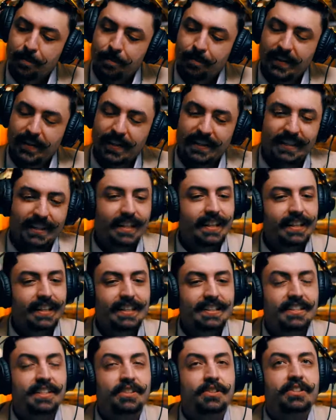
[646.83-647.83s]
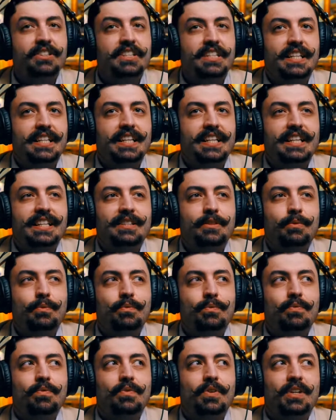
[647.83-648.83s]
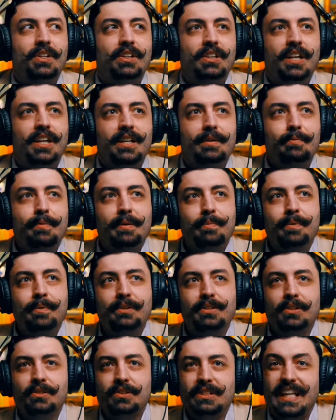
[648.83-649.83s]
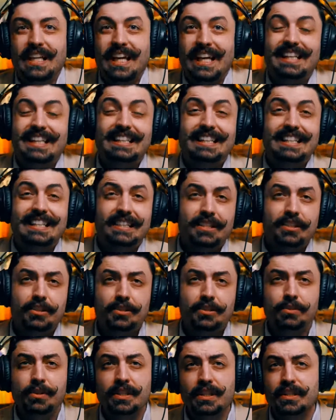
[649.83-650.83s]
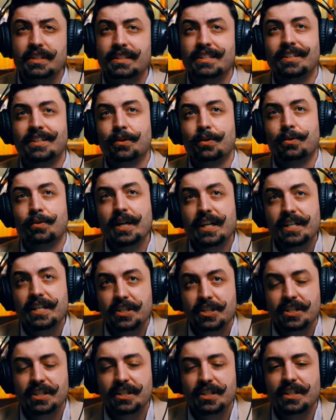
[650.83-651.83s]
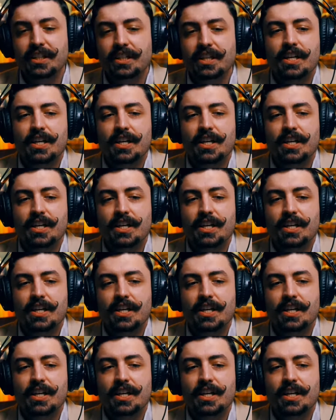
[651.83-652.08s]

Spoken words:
And the thing that's interesting is a lot of people don't take this into consideration